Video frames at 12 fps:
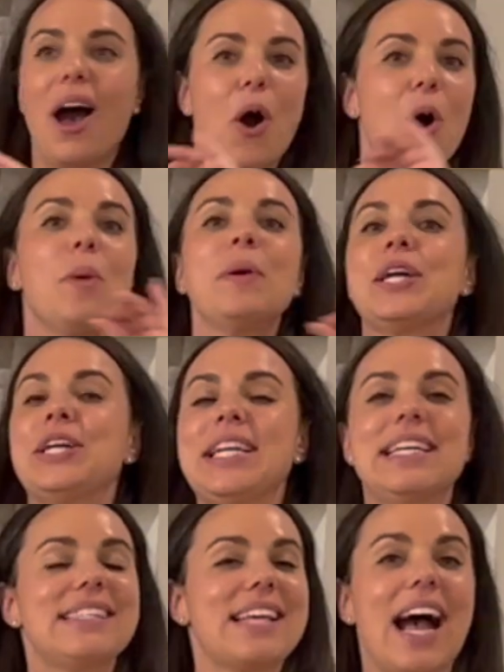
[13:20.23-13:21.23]
Oh my
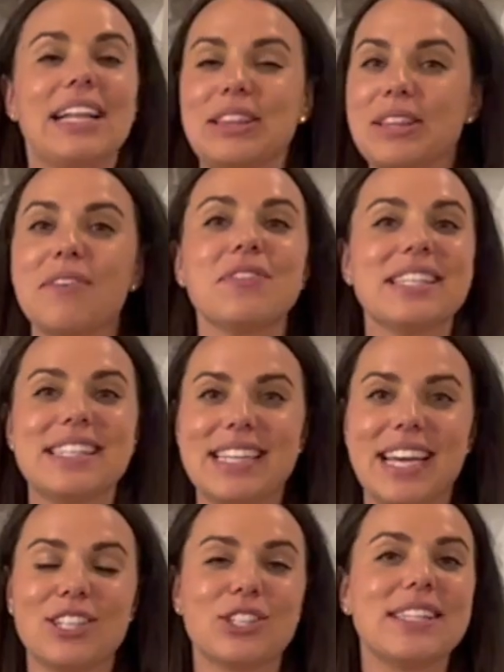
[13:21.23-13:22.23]
goodness, I love this
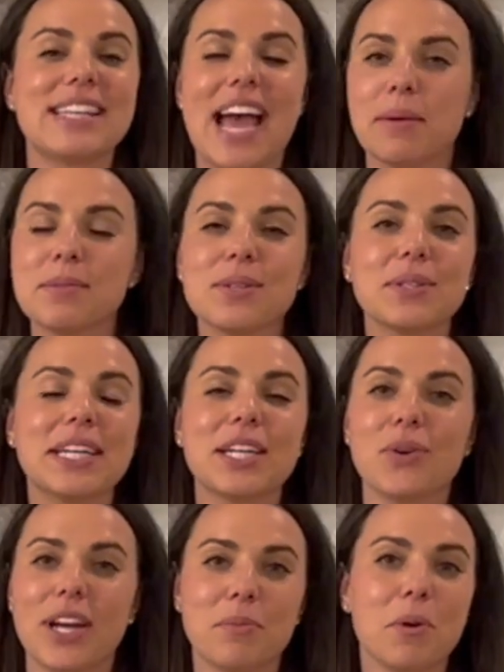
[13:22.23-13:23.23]
dish. It's absolutely
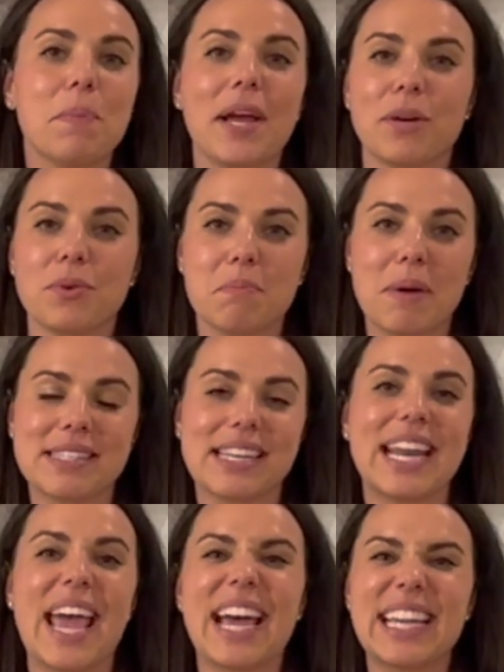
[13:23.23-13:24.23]
incredible paired with
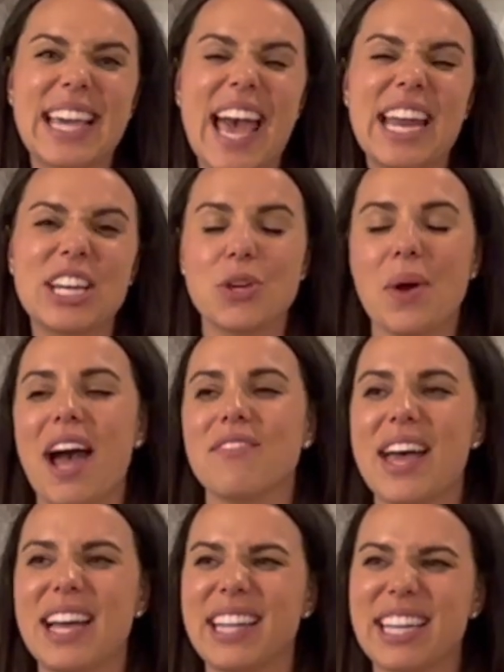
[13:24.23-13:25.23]
Muscadet. Again, you have
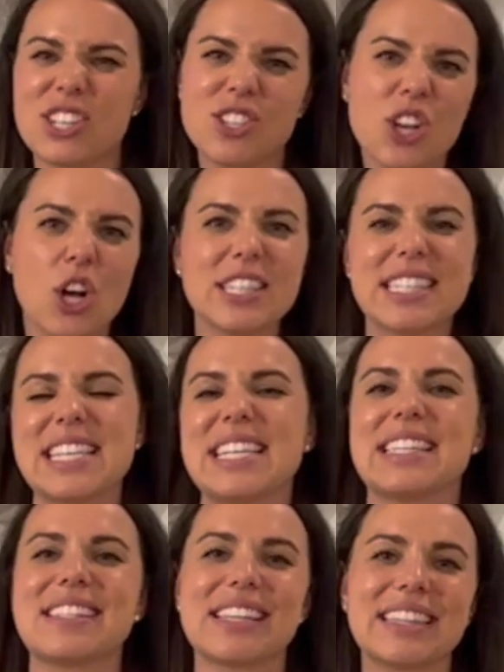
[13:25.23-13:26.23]
that like salty
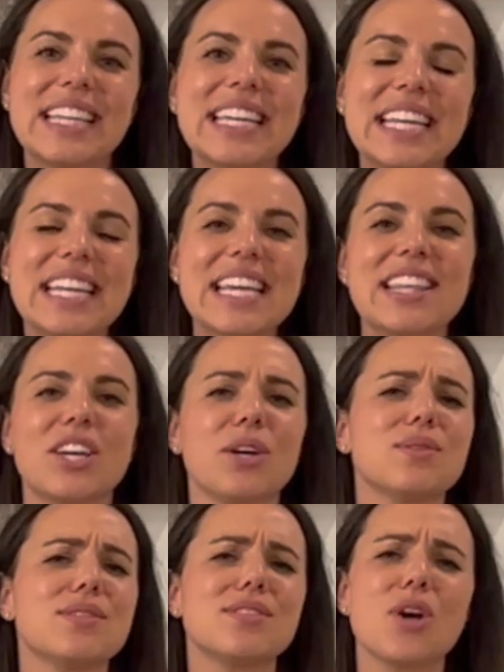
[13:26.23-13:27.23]
salinity that
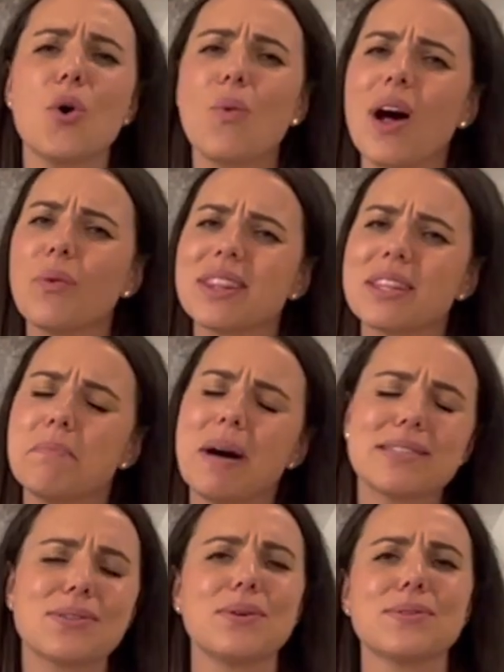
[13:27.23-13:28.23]
goes so well with the
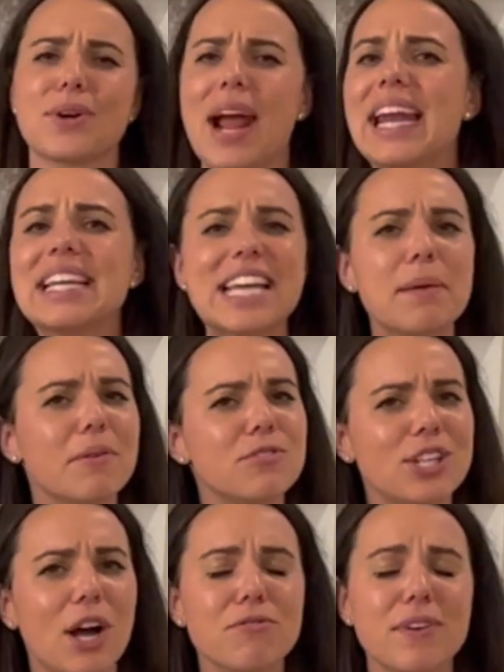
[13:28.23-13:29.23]
mussels or any type of
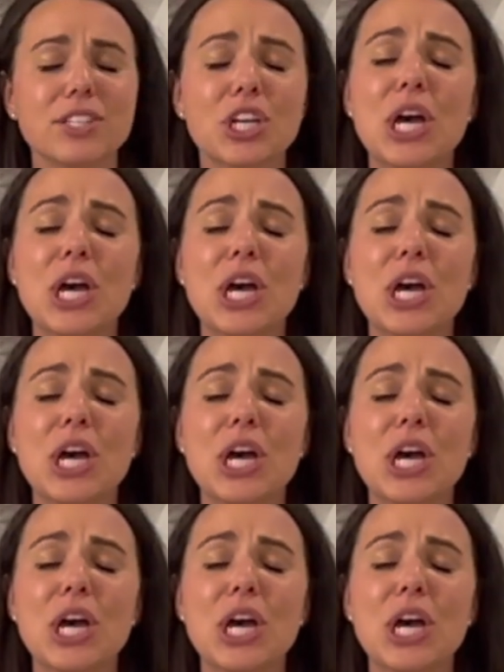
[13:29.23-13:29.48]
shellfish.